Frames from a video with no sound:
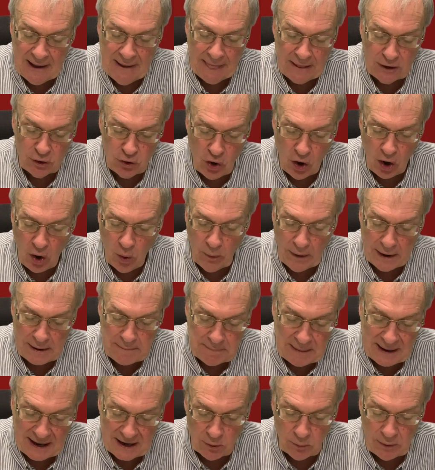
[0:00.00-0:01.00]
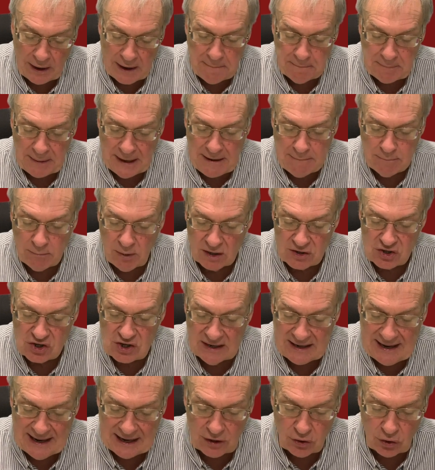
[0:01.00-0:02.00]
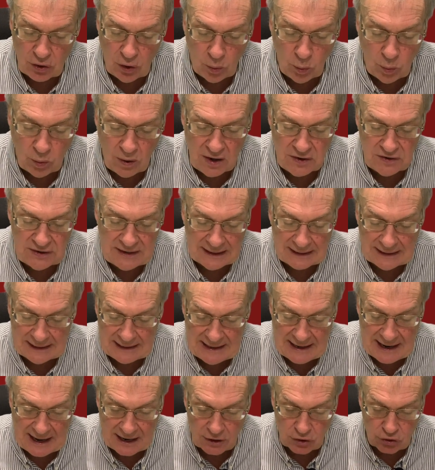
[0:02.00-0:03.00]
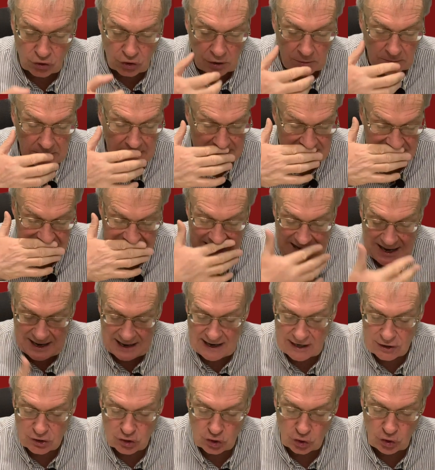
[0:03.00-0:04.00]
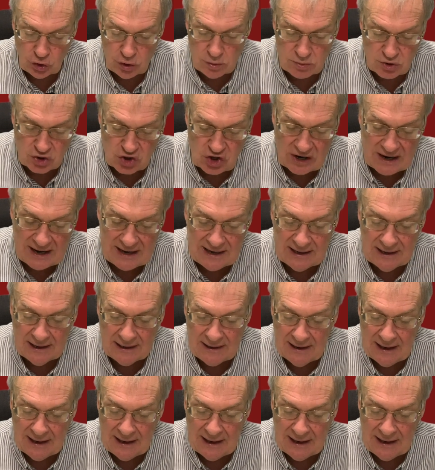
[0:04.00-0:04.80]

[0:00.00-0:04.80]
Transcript: Norway, by the way, beat Montenegro 1-0 in that group last night. That's Group G.